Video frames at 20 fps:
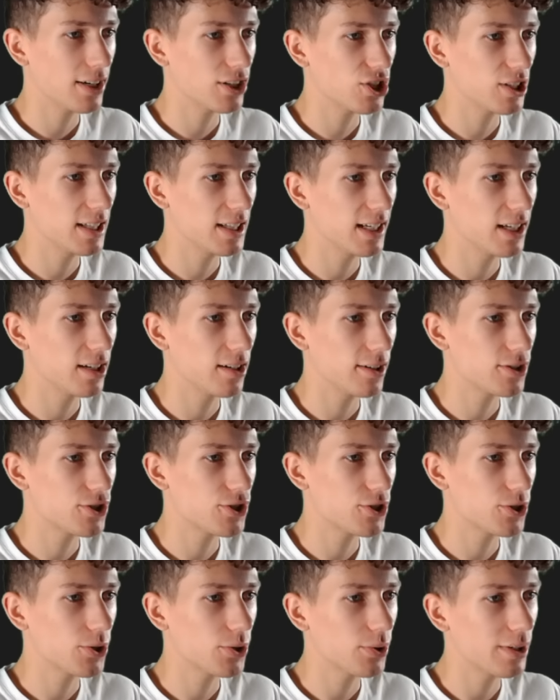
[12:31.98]
actually not
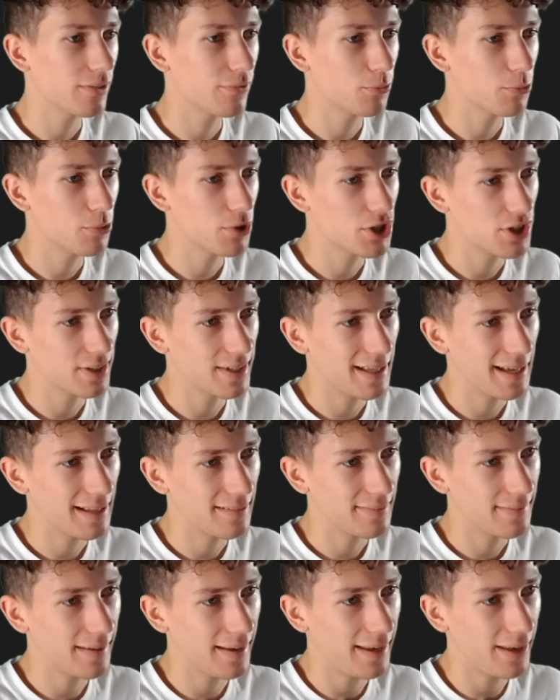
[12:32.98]
sure if we should
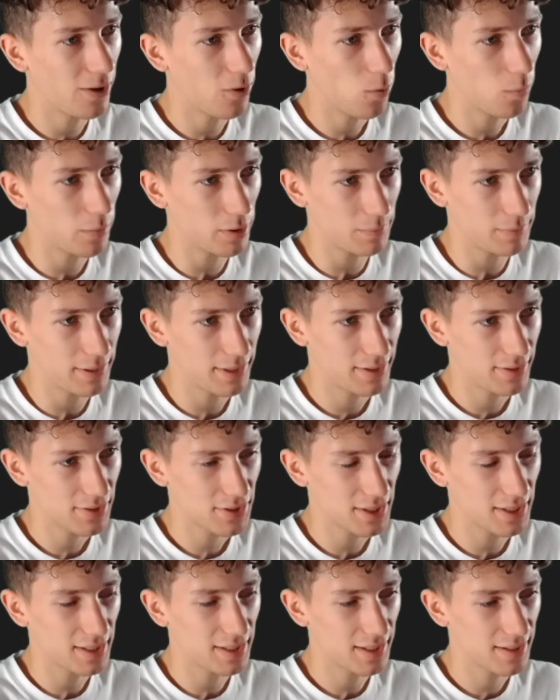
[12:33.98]
add the helmet,
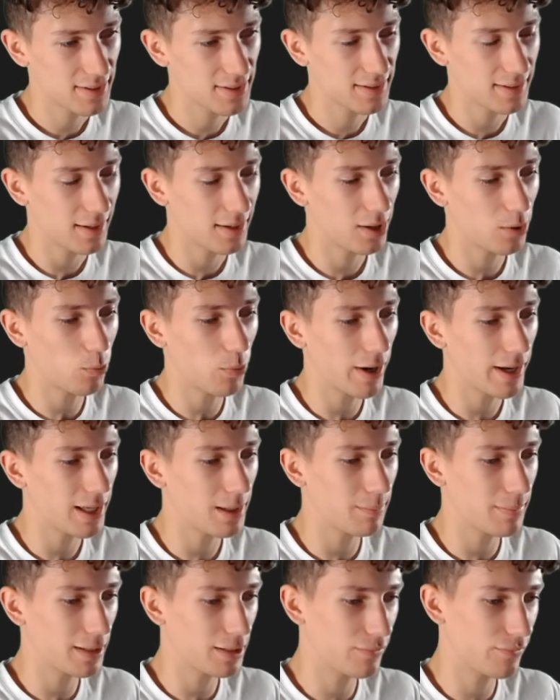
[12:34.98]
because it does take
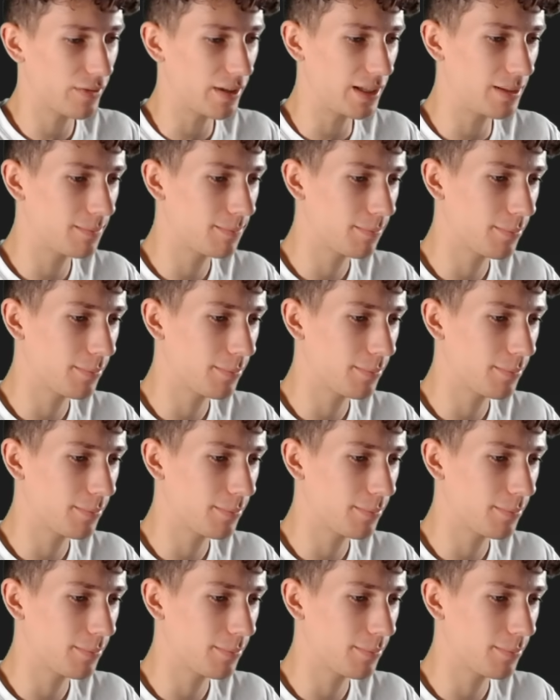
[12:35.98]
away a bit of the